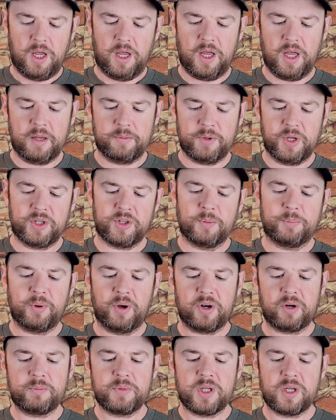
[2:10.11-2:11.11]
Um, at the
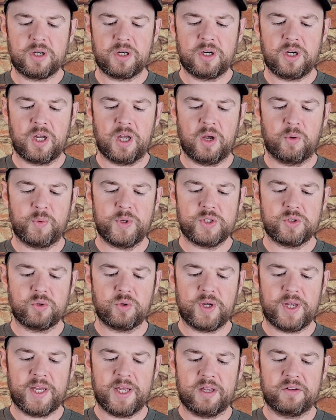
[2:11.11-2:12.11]
bottom here, uh, we do
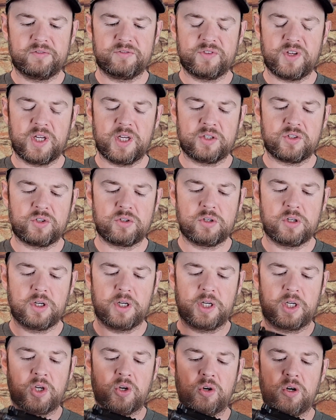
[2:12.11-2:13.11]
have a,
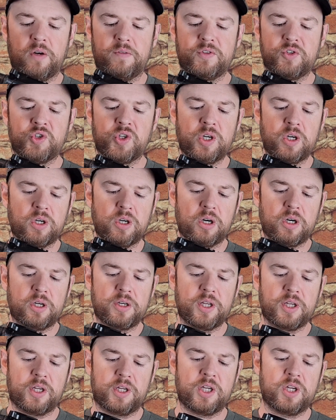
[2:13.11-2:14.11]
a curved trigger
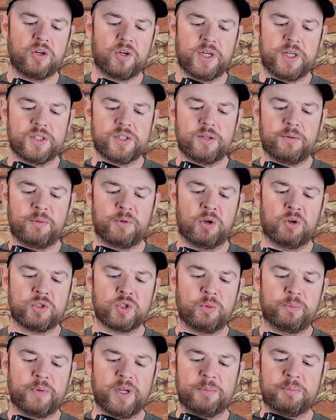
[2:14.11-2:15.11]
guard. Here is
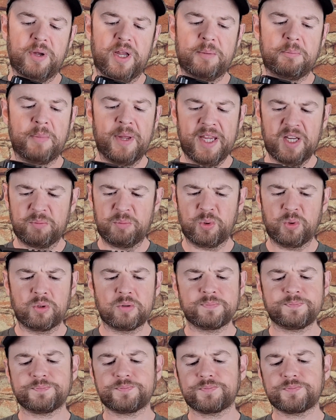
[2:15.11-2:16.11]
also made by Magpul.